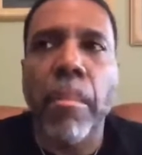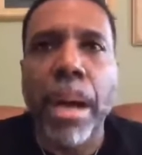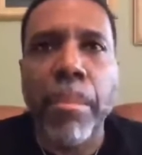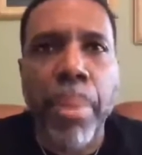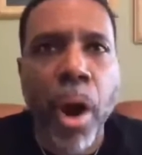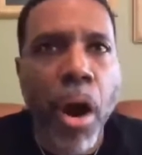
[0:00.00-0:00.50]

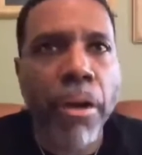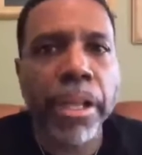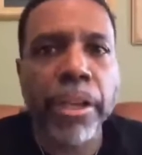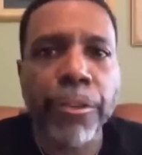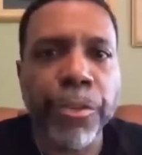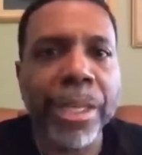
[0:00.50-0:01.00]
my
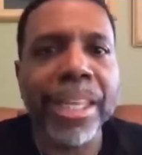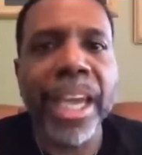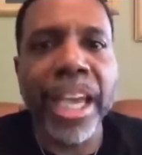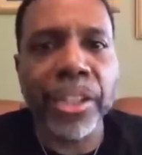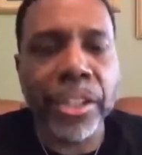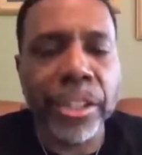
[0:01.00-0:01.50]
party
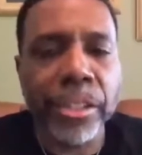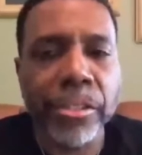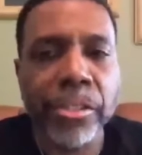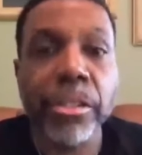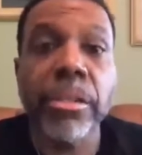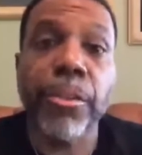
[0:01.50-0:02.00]

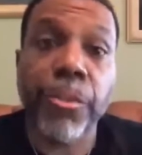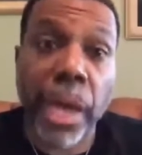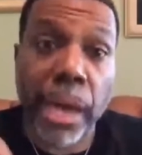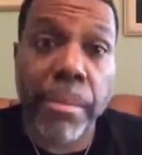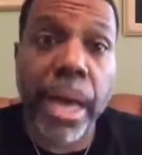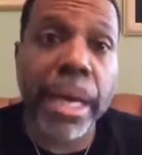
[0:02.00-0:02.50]
affiliations to
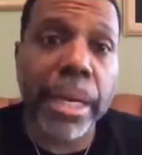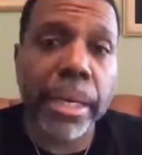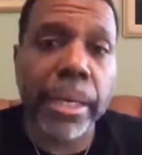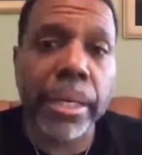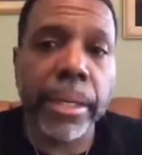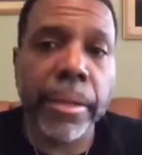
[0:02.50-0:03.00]
define my
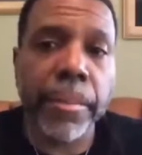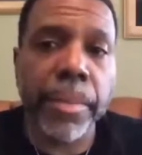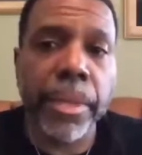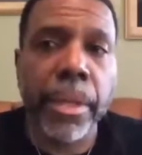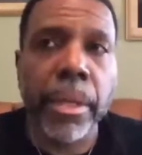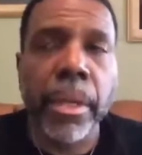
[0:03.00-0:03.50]
identity,
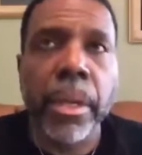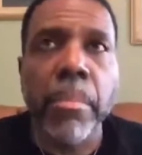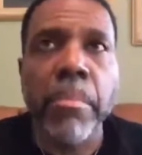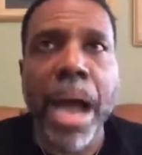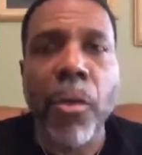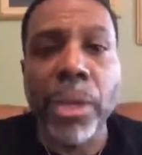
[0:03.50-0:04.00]

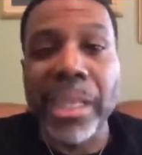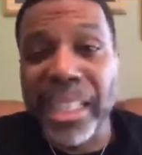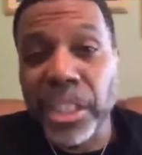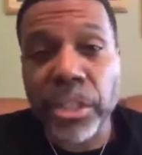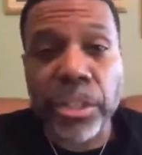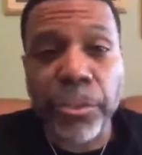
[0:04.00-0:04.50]
my
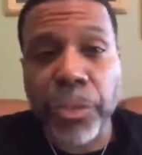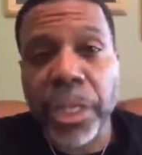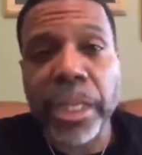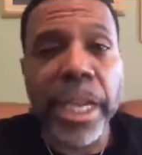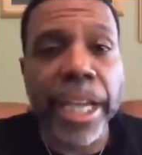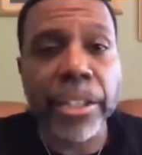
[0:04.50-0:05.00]
religious
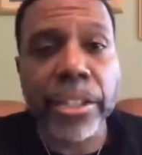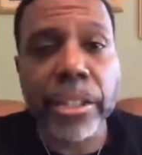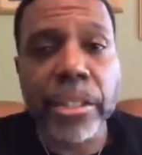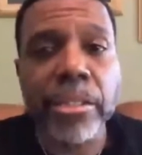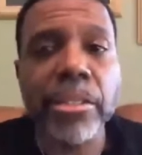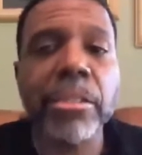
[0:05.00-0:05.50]

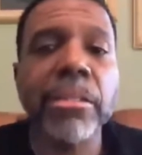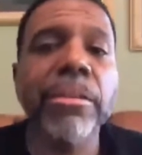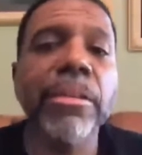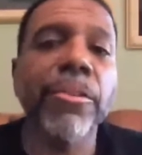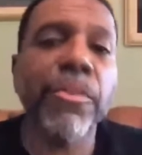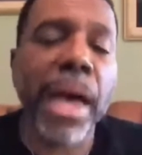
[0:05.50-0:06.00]
affiliations
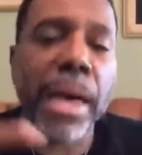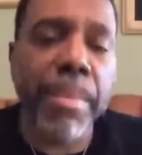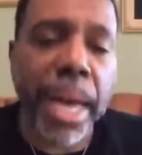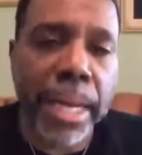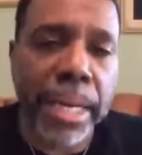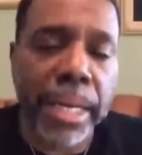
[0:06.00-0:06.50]
to define
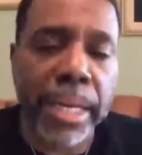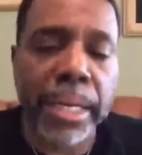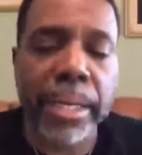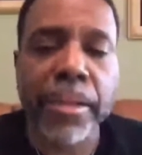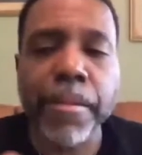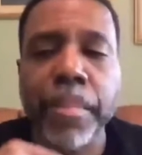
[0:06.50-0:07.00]
my
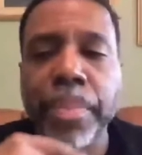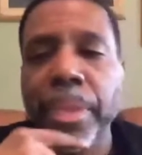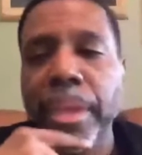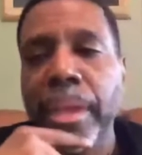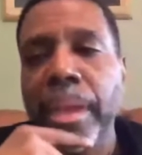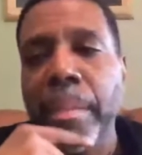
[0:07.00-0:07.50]
identity,
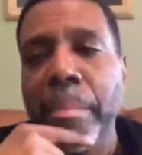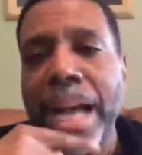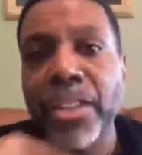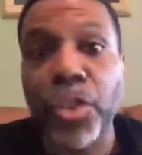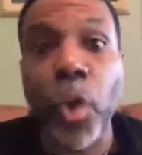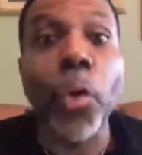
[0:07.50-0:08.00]

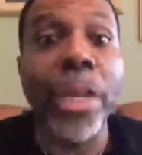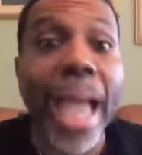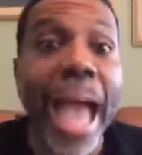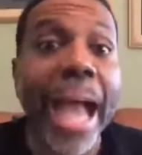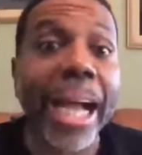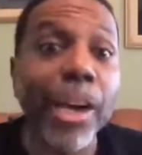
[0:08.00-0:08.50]
my
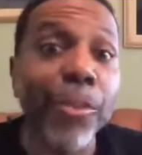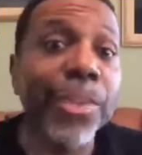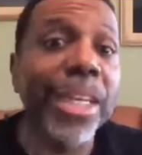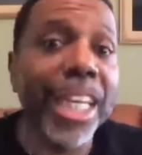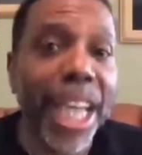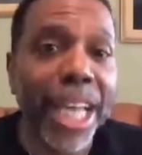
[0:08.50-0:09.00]
zodiac
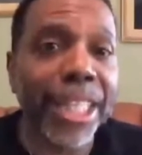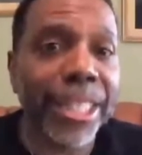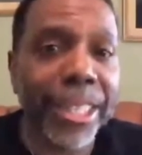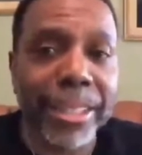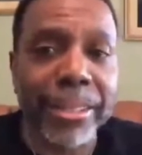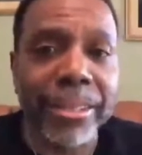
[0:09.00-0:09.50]

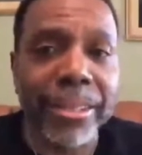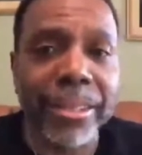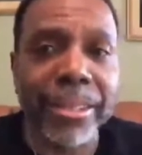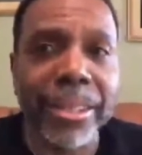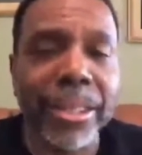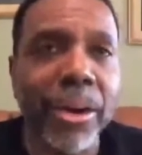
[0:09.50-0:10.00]

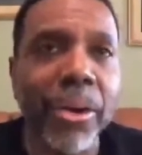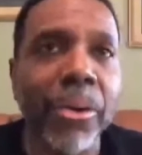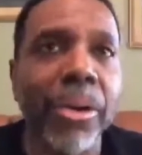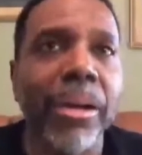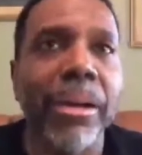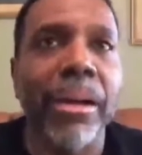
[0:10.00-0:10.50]
affiliations, you
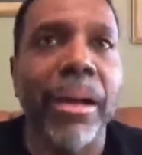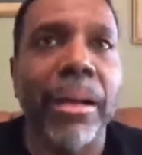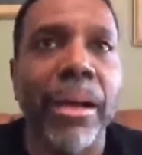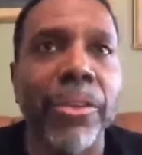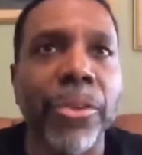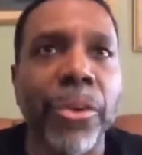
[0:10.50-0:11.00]
know,
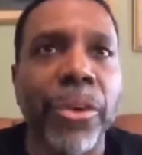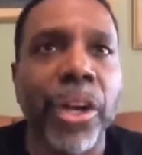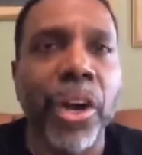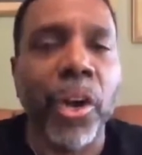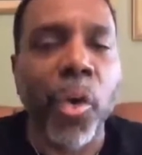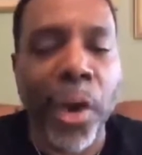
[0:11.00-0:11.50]
you're
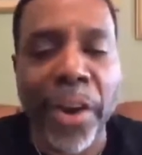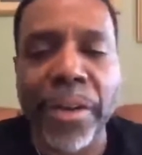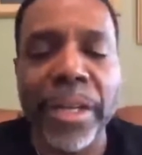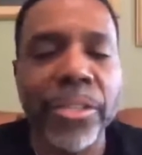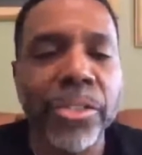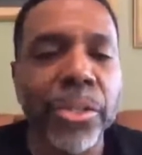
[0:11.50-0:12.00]

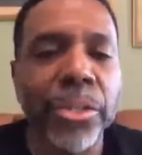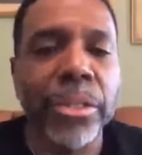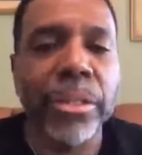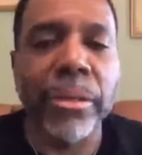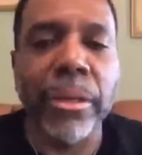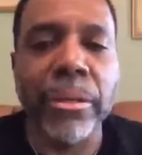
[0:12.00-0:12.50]
Aquarius,
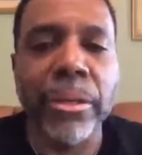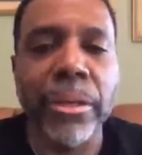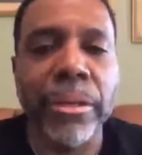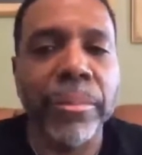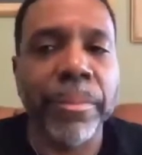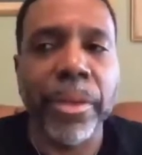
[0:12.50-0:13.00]
you're a, uh,
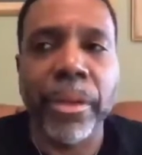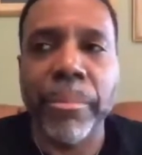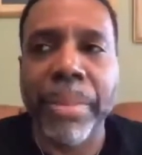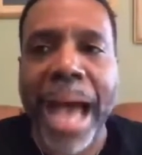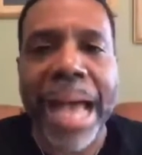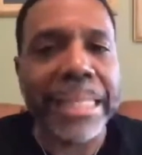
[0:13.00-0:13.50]
a, uh, a uh,
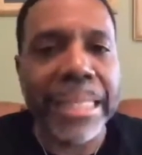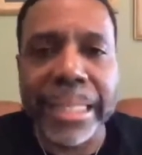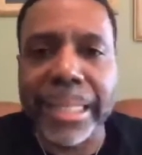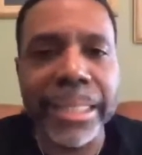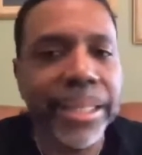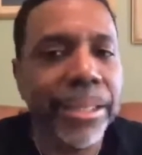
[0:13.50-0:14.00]

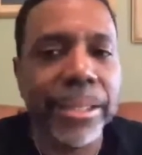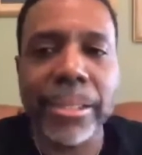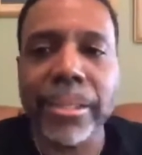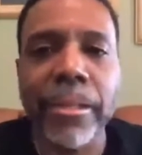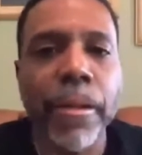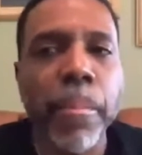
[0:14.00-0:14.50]

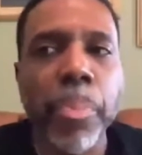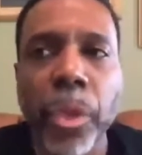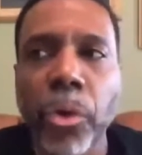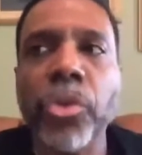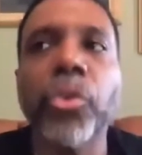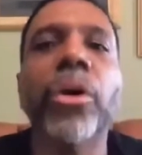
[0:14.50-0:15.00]
Pisces.
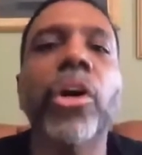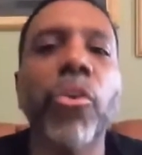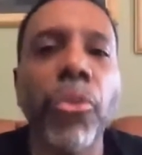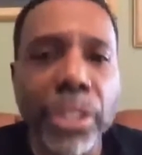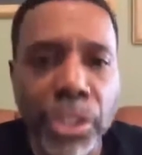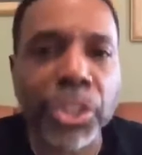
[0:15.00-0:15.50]
No, you're a
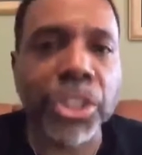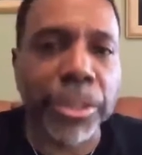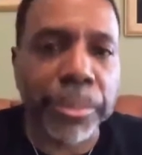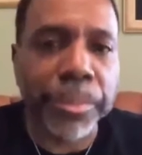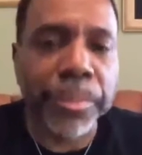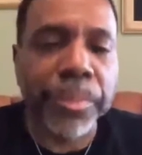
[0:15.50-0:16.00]

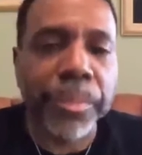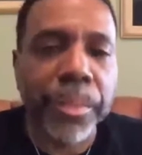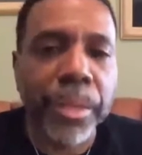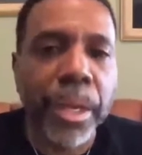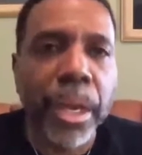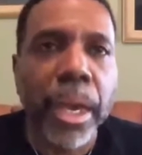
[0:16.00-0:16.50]
Christian.
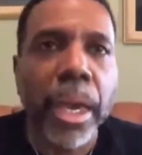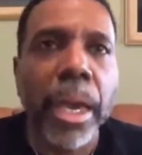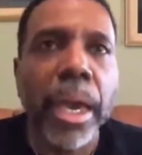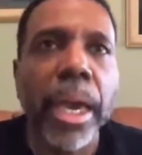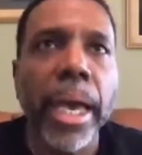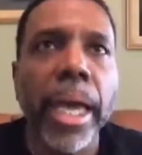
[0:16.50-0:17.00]

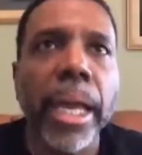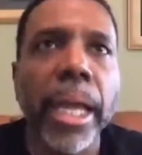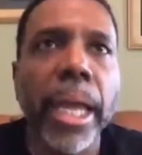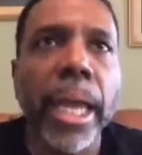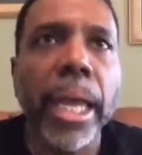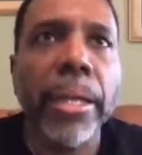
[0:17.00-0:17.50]

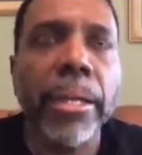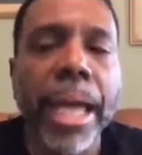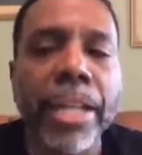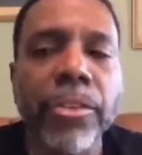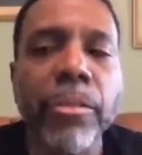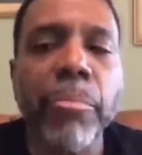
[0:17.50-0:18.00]
And and
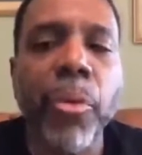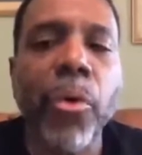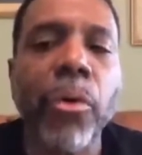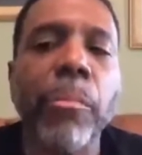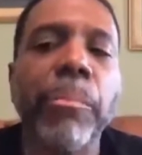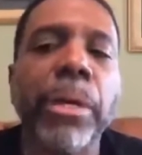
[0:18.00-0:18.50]
that's
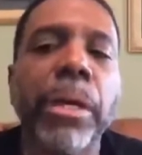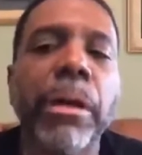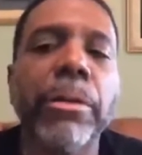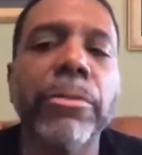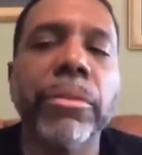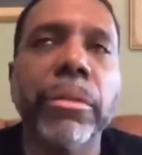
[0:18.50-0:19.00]
important
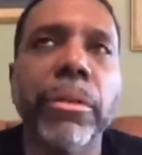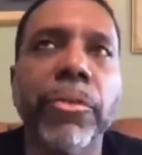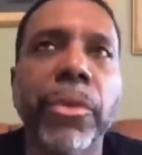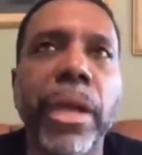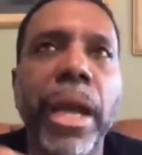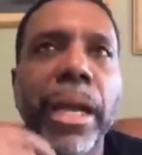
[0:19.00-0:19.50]
because if
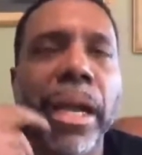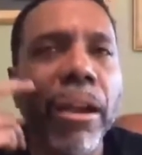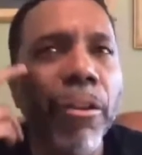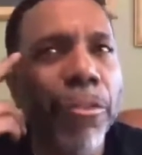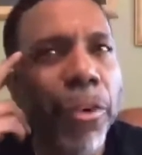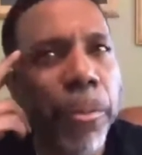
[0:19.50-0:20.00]
you're not
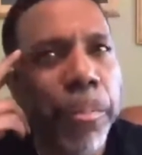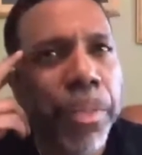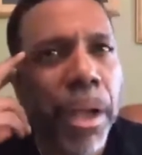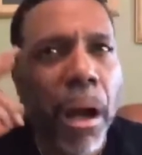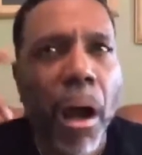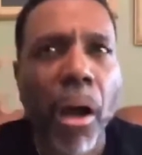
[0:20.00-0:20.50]
careful,
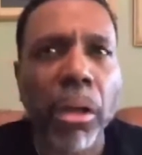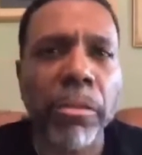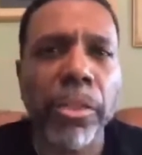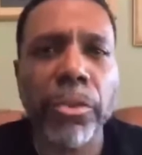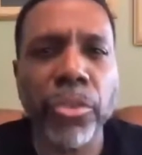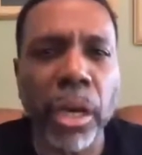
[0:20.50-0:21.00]
all
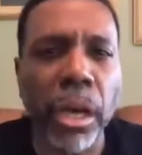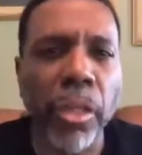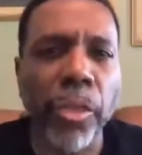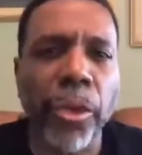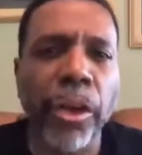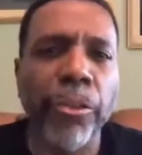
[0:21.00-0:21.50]
of those
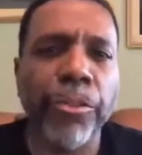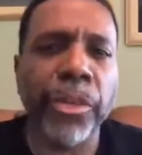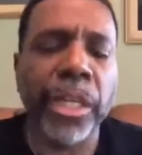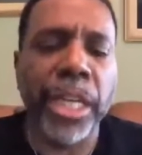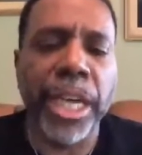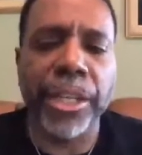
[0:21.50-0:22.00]
other
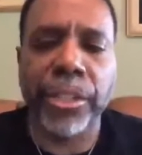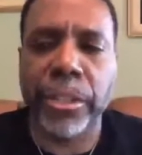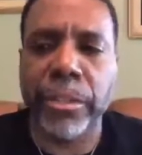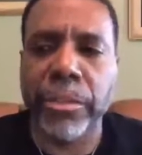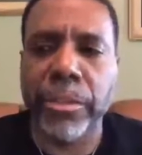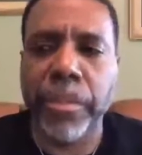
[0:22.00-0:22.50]

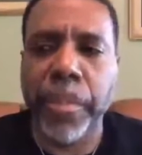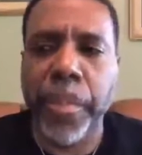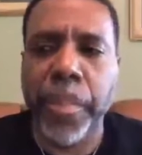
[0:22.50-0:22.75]
affiliations,